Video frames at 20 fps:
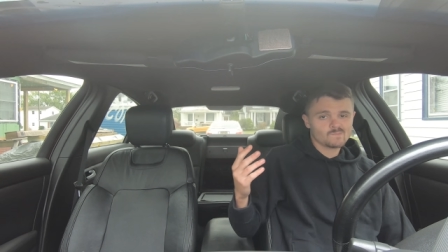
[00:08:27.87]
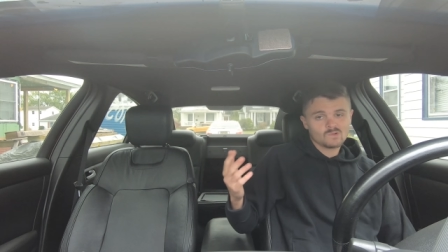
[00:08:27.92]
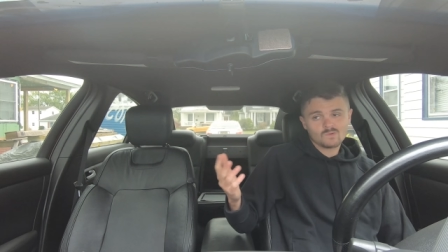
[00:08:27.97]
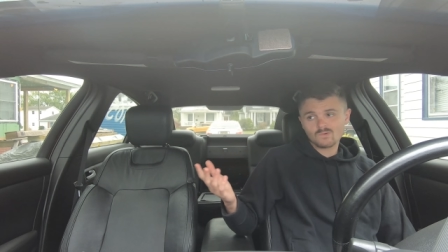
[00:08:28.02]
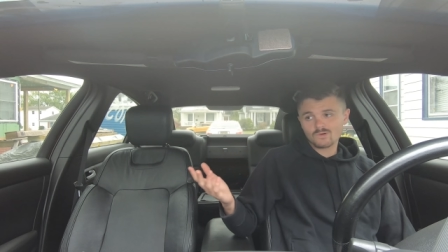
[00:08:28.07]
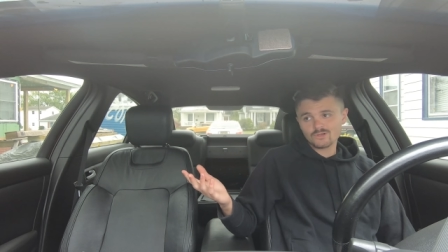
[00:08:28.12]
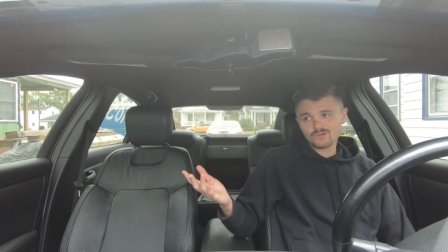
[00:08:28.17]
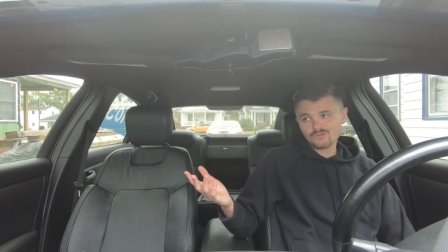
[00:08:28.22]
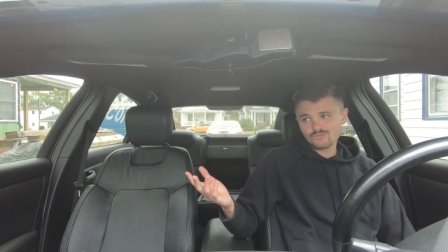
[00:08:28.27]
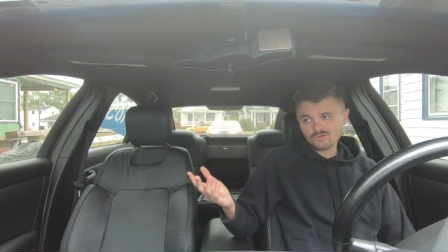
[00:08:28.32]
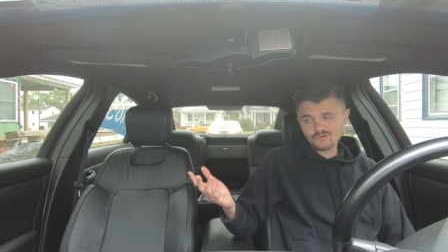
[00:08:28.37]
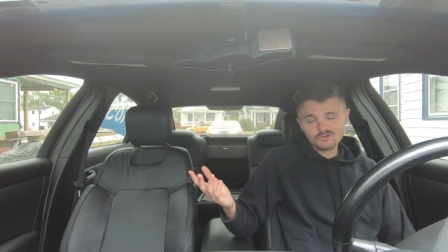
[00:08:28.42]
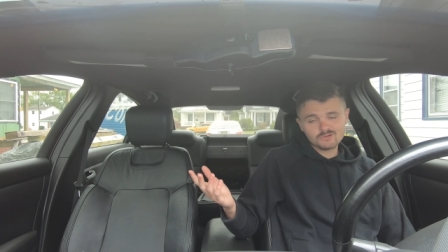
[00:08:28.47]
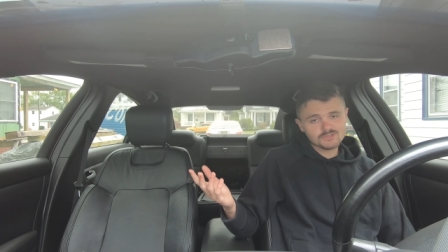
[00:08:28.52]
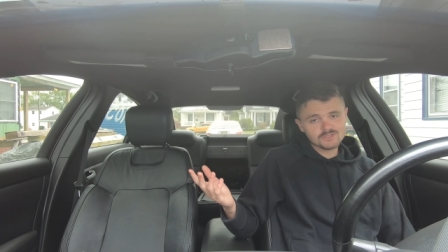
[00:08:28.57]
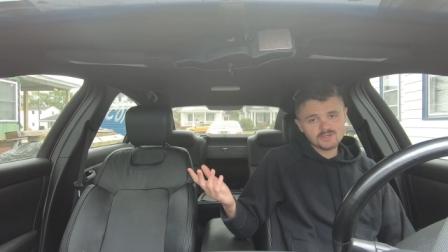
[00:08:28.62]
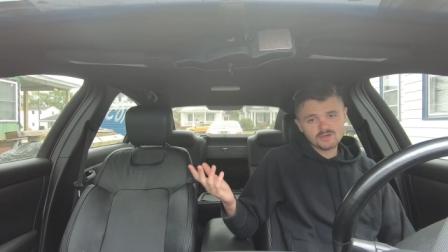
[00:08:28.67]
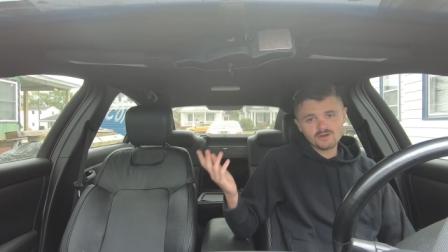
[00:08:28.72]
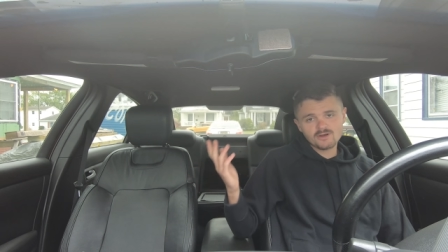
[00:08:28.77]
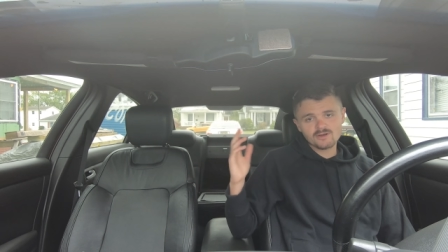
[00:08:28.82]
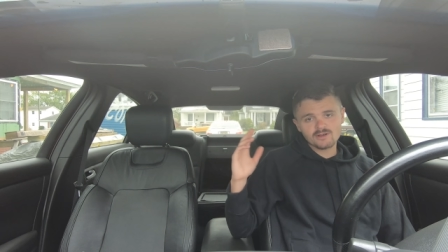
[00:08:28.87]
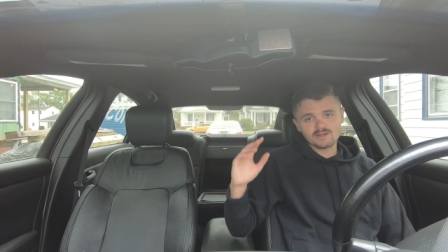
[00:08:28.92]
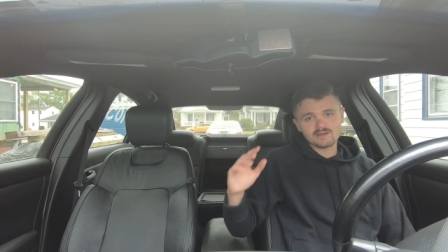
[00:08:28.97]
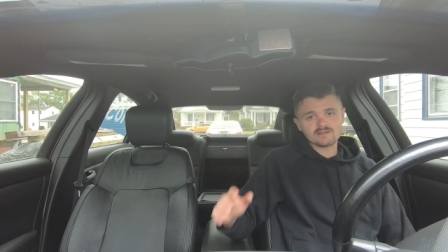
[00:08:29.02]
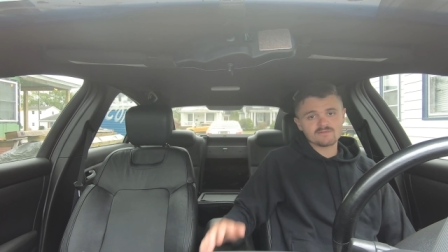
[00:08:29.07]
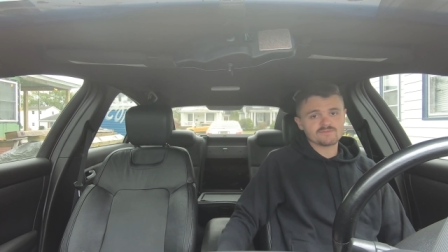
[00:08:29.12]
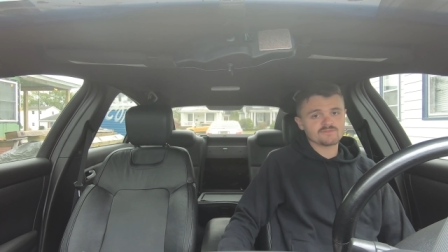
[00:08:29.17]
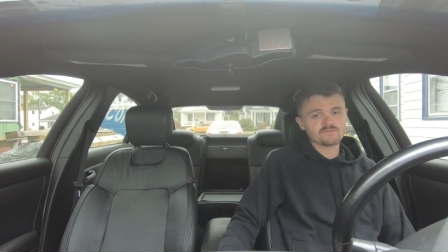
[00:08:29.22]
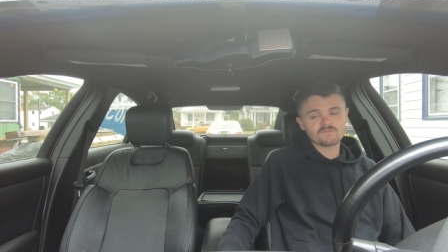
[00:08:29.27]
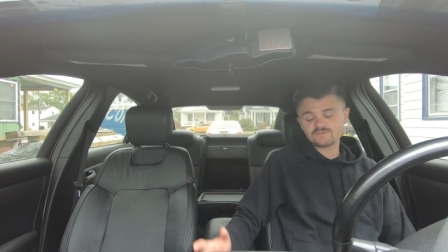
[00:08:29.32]
what your thoughts are, and
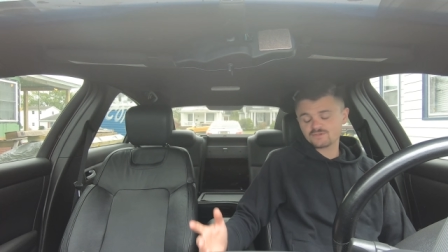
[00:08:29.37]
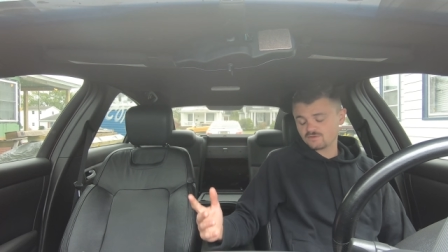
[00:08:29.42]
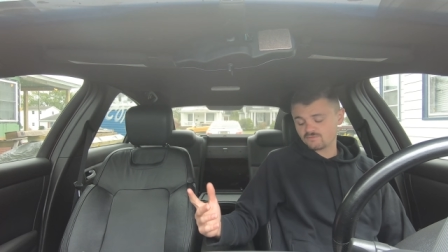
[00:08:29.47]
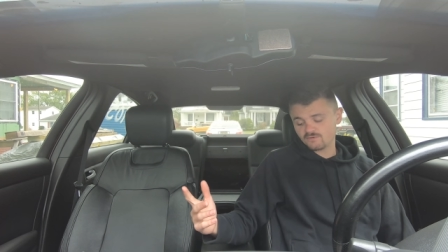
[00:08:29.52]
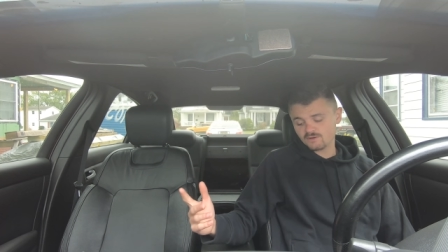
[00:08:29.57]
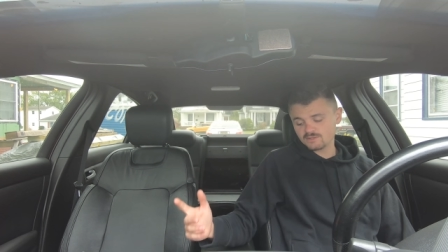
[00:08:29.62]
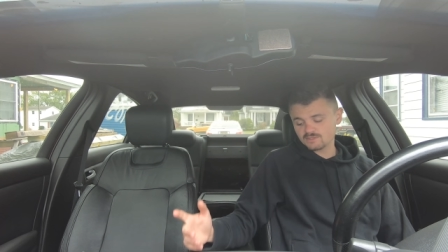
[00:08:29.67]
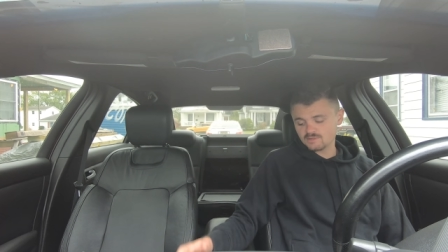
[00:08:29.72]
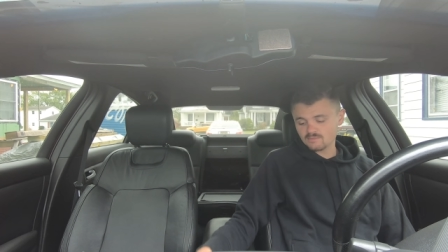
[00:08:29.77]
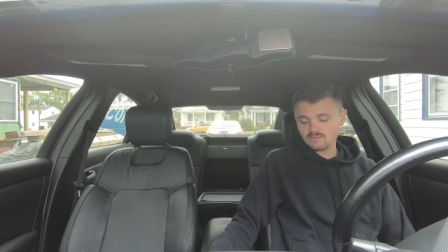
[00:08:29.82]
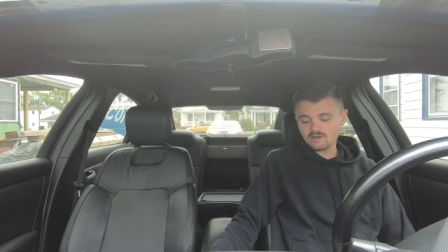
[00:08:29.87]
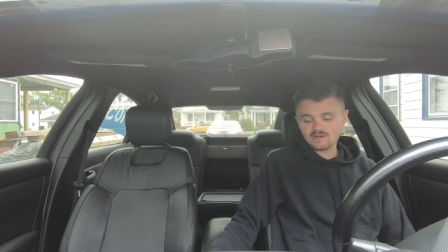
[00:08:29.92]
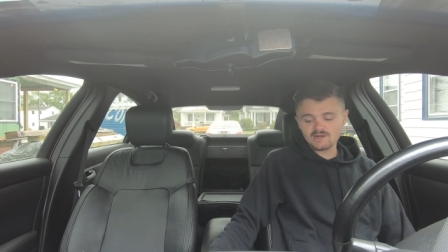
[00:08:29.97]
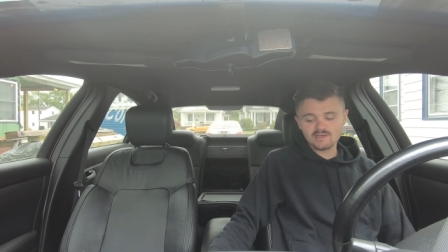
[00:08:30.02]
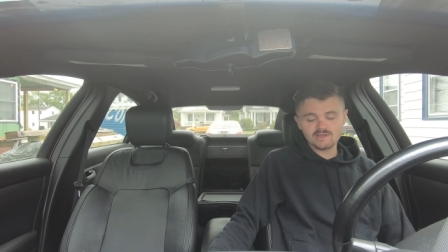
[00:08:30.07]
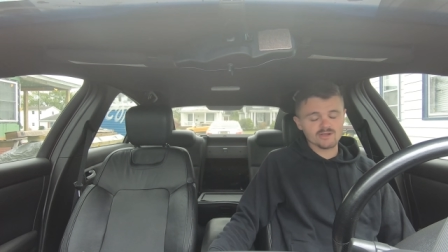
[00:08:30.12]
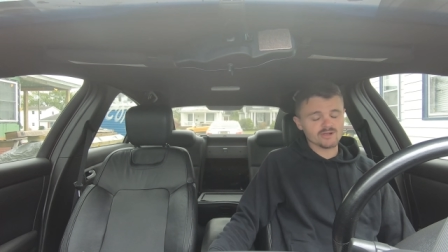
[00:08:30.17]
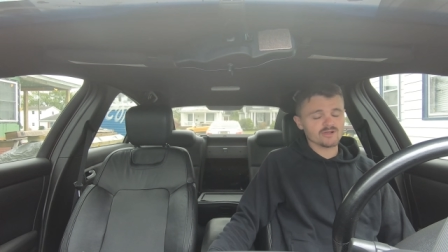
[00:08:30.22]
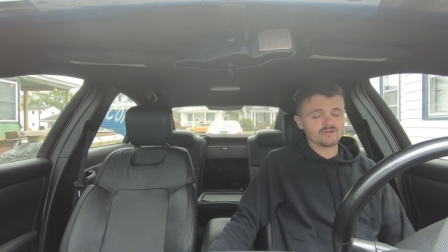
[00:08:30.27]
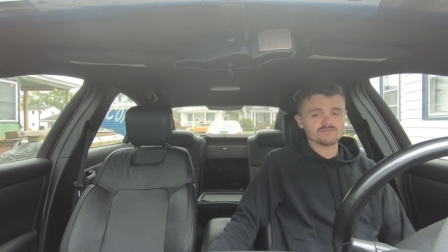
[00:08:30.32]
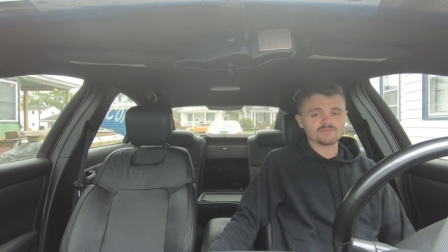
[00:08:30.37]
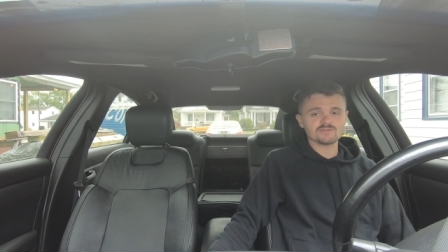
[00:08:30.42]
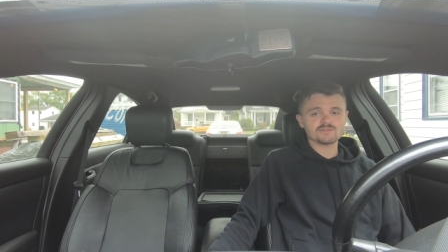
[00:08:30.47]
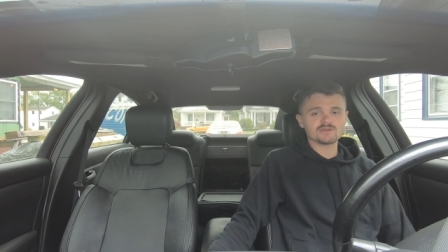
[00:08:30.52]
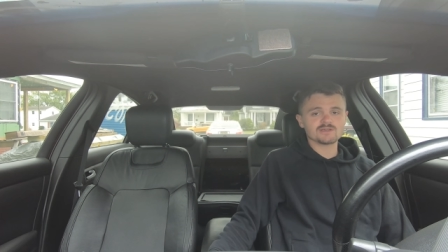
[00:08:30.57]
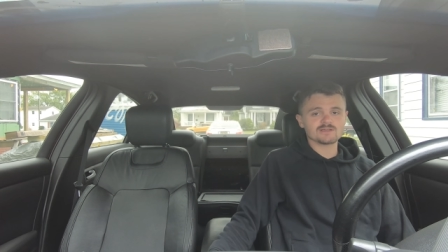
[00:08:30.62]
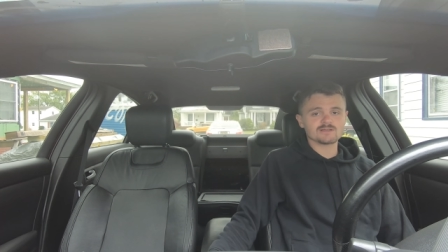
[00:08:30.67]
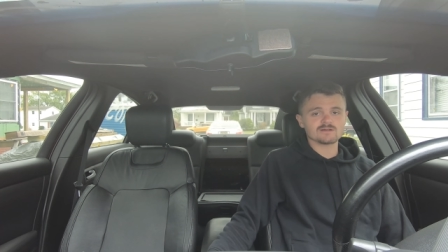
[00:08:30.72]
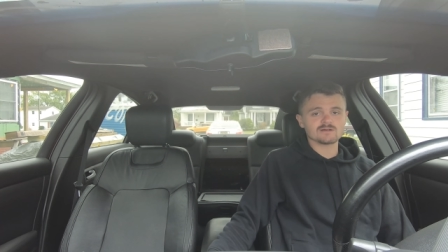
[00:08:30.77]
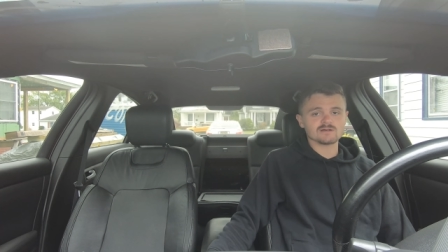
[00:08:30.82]
if it's a waste of money or if you
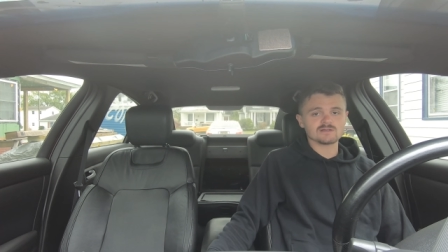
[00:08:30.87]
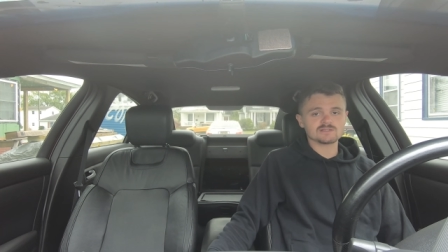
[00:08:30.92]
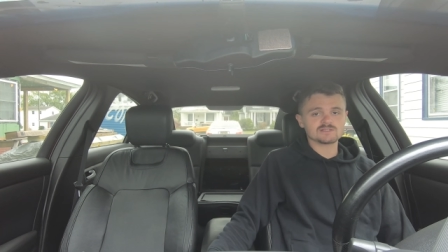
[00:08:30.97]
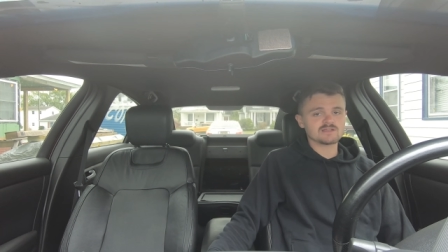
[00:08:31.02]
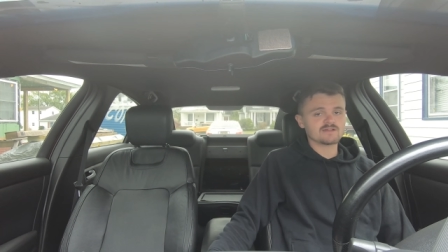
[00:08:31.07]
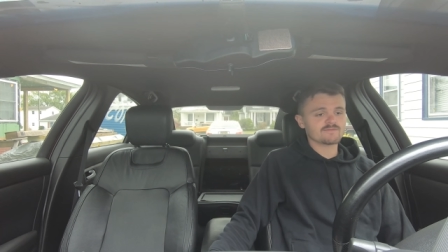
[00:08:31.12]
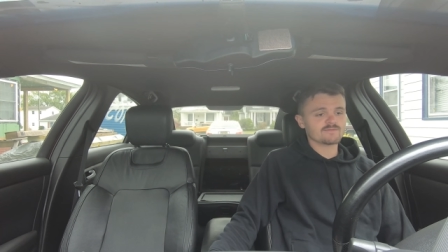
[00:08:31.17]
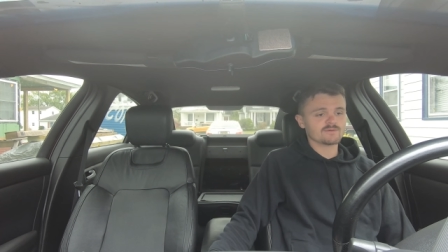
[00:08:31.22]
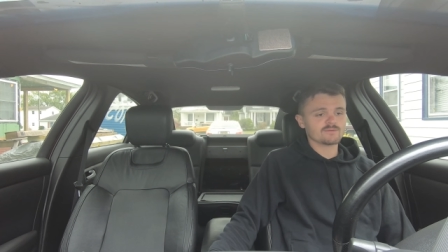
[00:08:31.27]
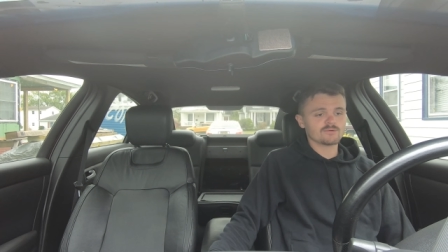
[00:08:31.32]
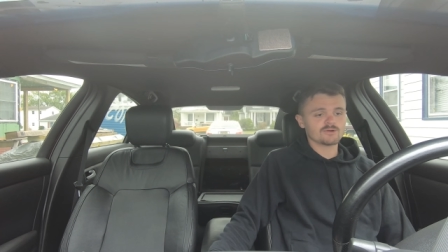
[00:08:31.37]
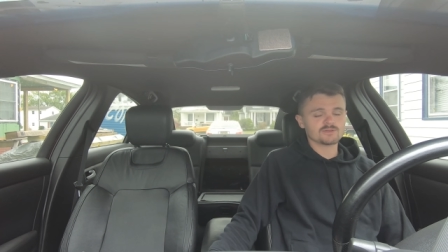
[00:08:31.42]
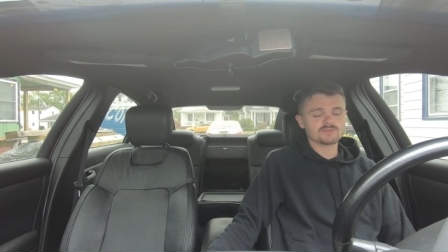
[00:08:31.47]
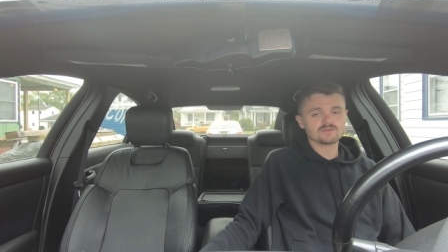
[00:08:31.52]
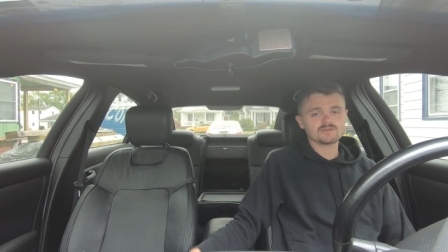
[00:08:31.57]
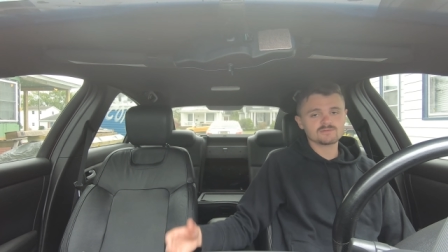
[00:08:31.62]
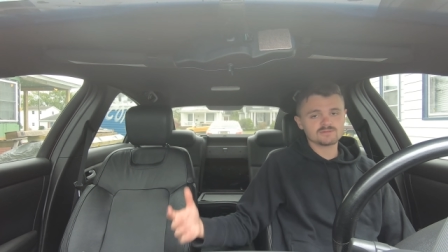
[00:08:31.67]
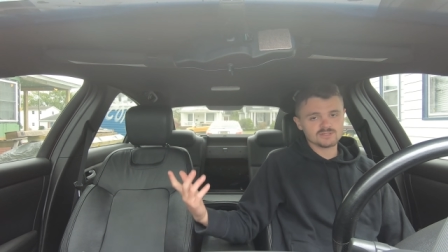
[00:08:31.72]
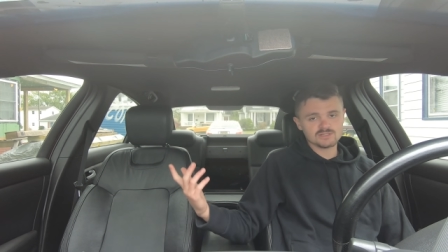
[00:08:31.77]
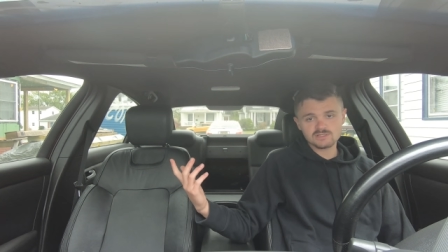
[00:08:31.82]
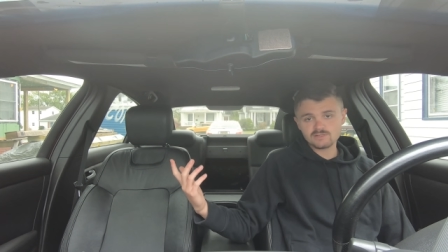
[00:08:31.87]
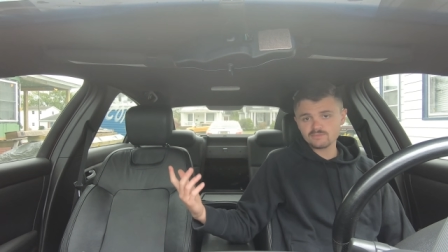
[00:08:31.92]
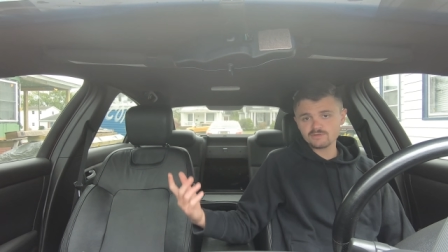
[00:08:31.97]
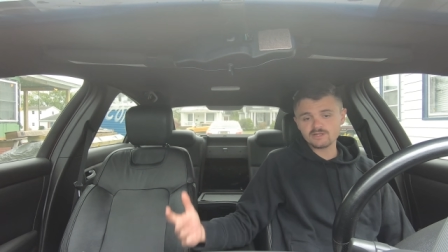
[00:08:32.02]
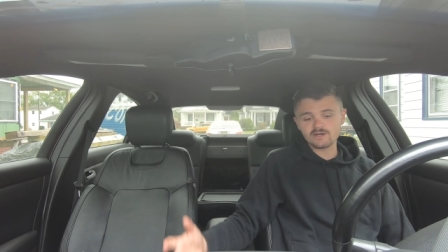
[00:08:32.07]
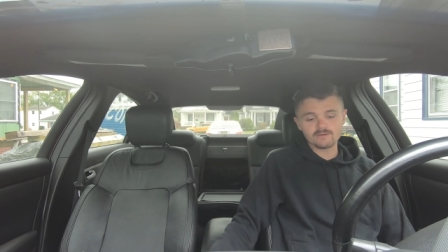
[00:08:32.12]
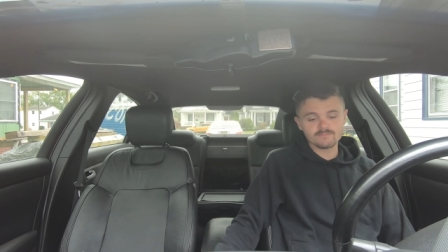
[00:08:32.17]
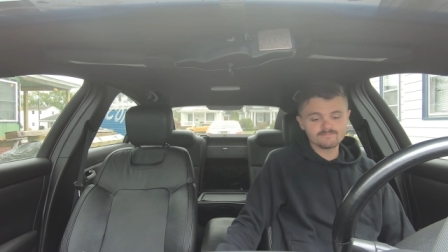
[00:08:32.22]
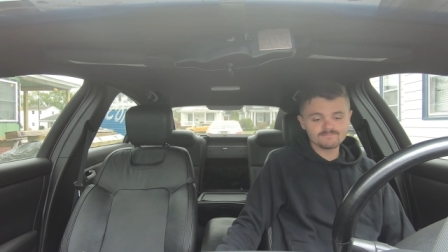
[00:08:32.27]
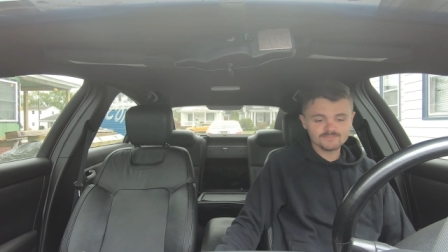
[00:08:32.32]
think it's definitely worth it, just let me
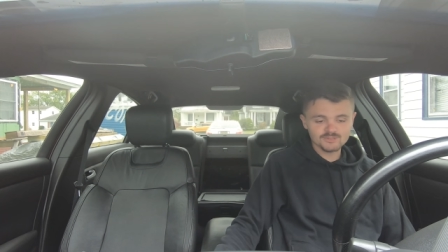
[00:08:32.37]
know.